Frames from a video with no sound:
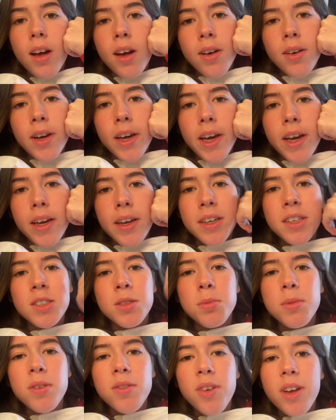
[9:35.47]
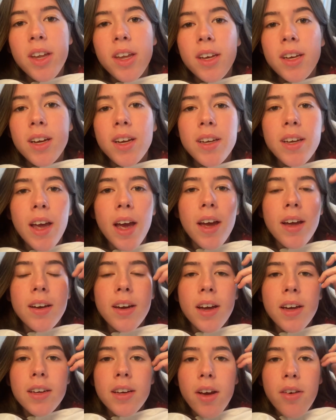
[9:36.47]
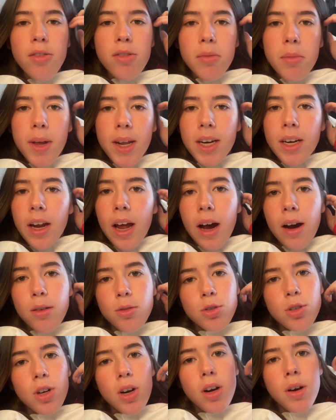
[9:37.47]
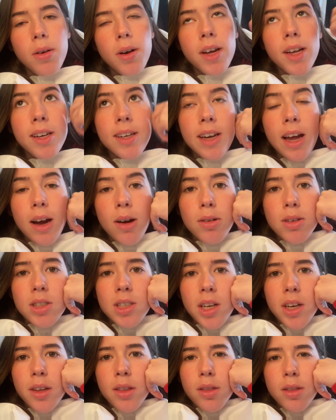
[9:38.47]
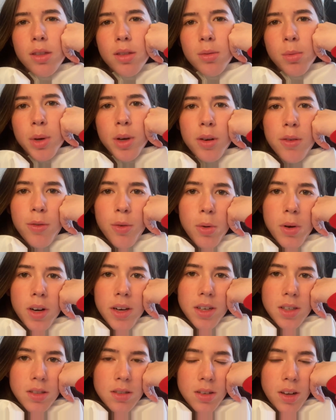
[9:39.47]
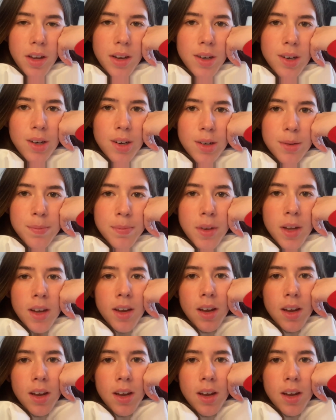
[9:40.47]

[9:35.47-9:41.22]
Okay, here's me failing again. I never made an outro, and now it's like three or four days later